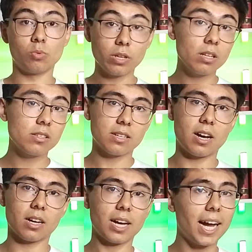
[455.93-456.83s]
Real
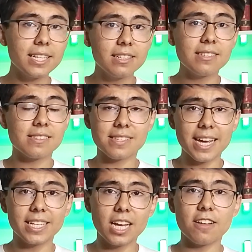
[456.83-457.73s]
talk, I didn't
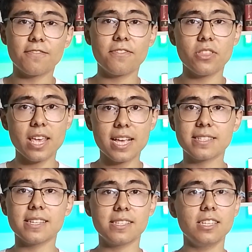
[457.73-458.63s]
sign up for the
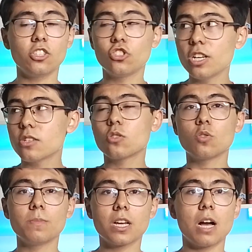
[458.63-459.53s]
SAT just
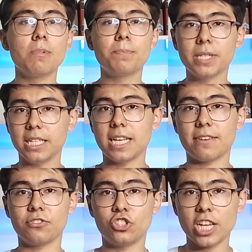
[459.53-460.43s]
to become a
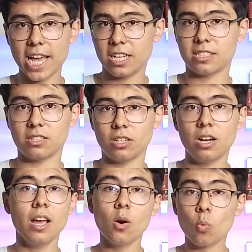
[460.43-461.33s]
PDF janitor.